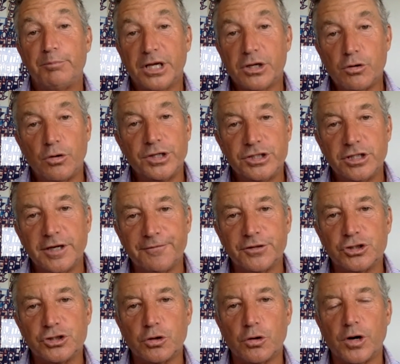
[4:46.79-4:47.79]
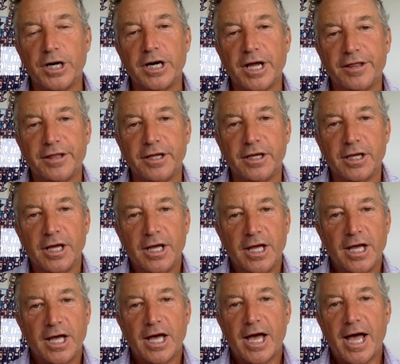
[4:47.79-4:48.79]
Bitcoin's a different story, and I think
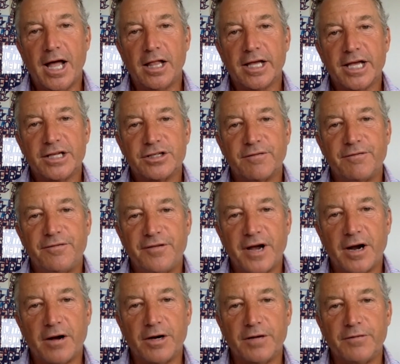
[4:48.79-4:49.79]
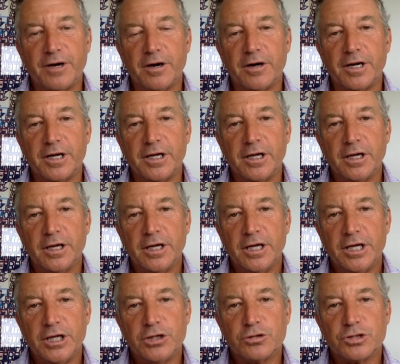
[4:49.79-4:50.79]
Alex has a very, very
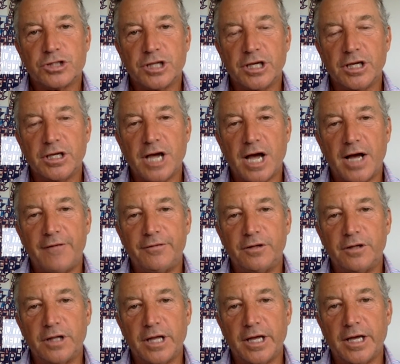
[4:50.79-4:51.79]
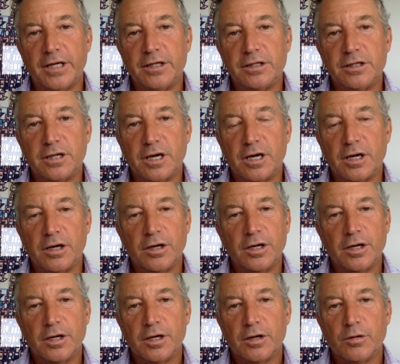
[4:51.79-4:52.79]
interesting novel and uh,
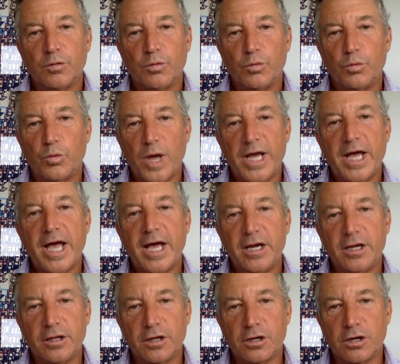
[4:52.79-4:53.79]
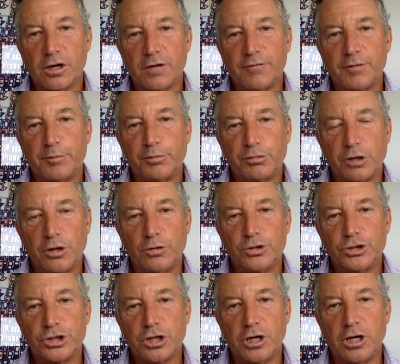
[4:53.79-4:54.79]
way ahead of the curve
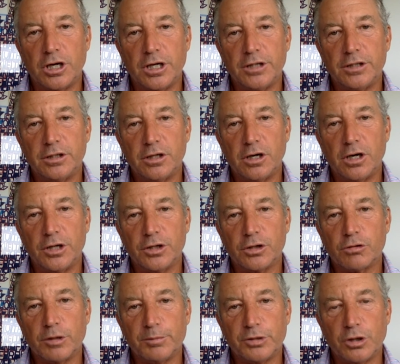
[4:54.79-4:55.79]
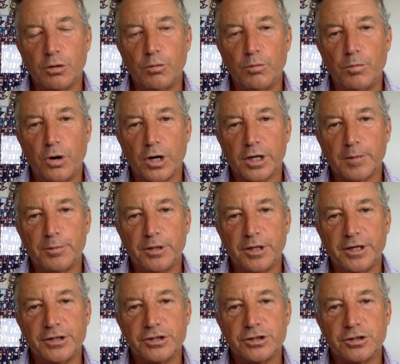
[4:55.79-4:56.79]
approach on on the crypto
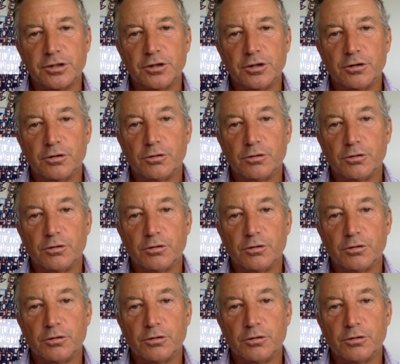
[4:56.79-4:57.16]
marketplace,